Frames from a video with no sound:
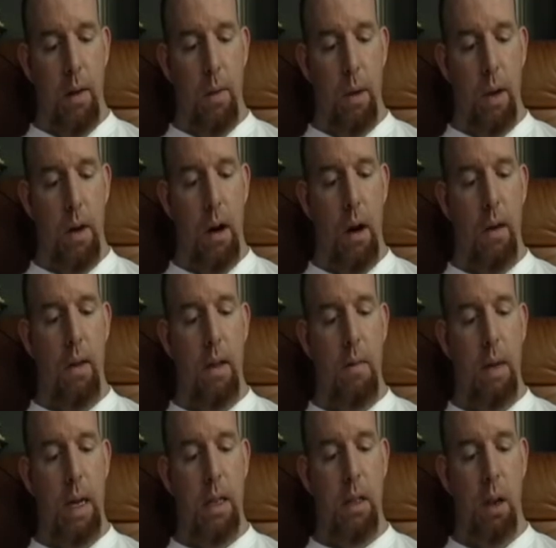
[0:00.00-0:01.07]
Regard
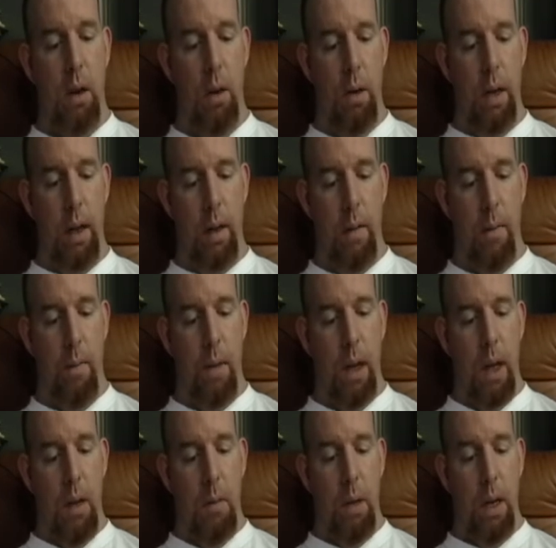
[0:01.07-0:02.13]
them as holy,
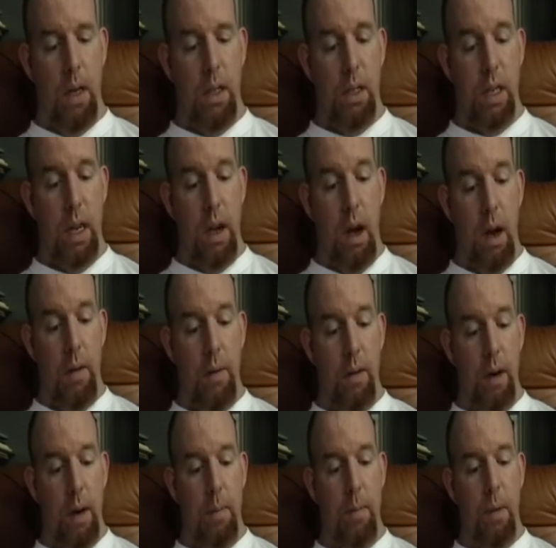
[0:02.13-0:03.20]
because they
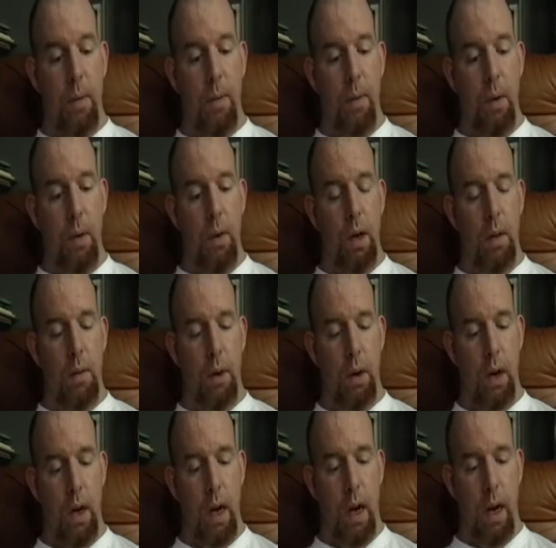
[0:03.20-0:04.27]
offer up the food of your
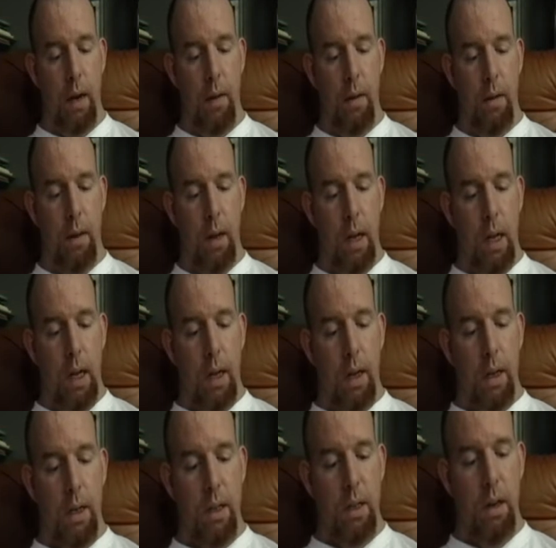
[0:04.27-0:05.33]
God.
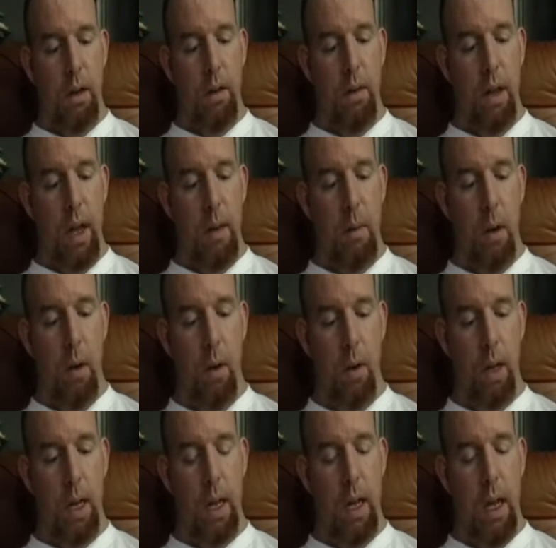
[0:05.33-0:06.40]
Consider them
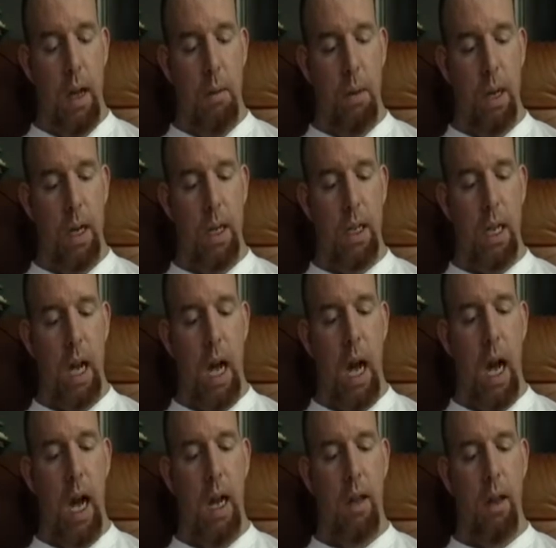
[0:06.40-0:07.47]
holy, because
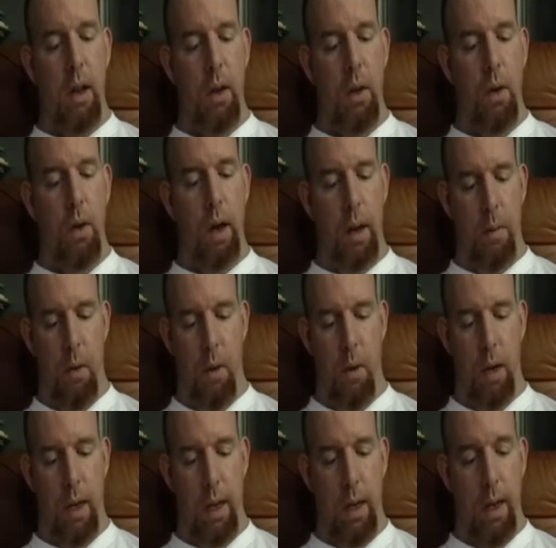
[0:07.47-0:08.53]
I, the Lord, am
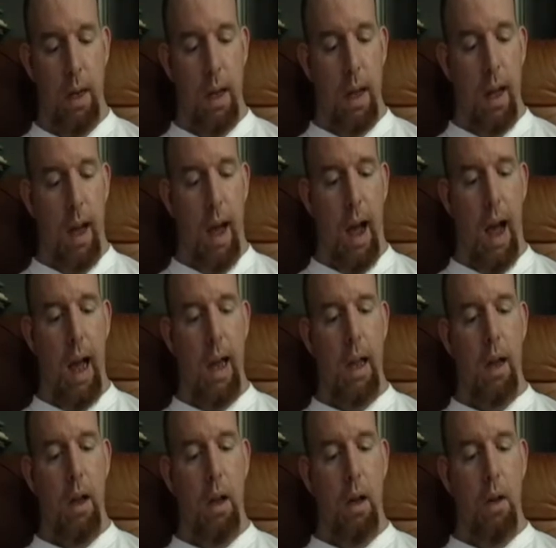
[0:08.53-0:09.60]
holy,
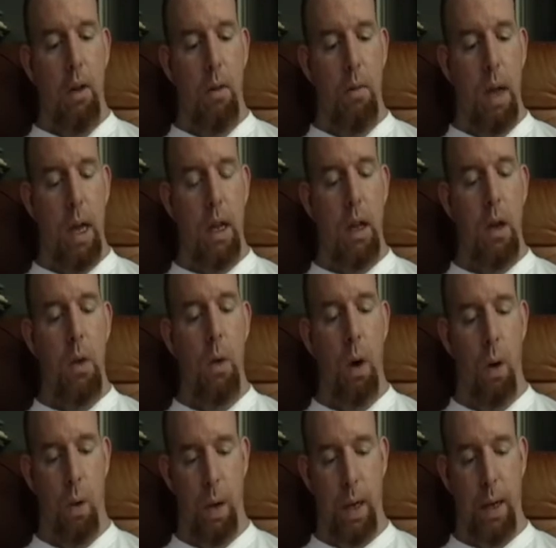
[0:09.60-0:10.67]
I who make you
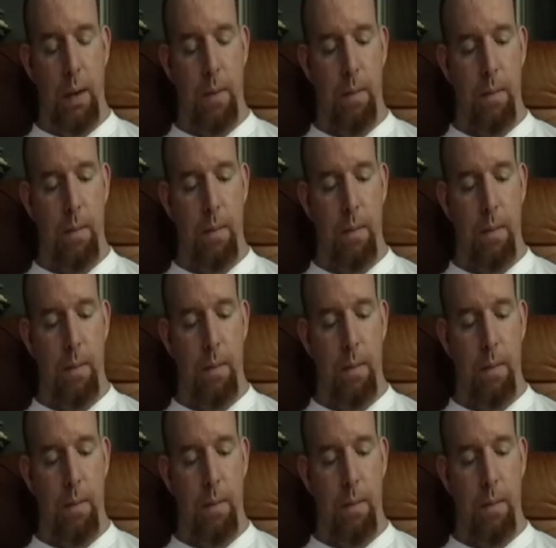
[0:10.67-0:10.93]
holy.